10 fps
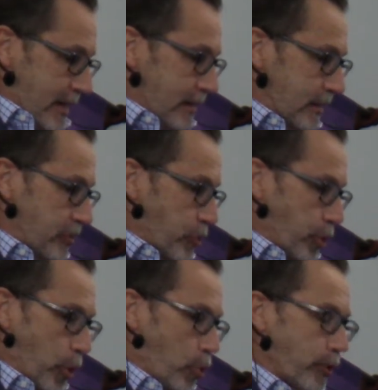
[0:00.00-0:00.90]
uh, to
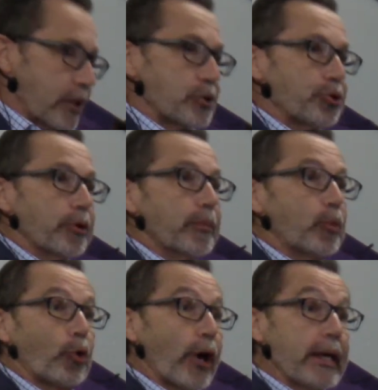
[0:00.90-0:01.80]
go, that you're
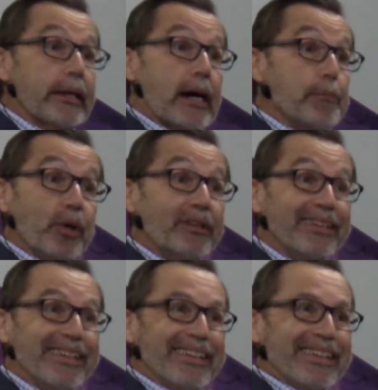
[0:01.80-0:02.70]
prayed
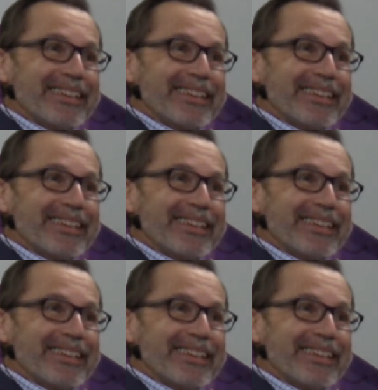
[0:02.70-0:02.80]
up,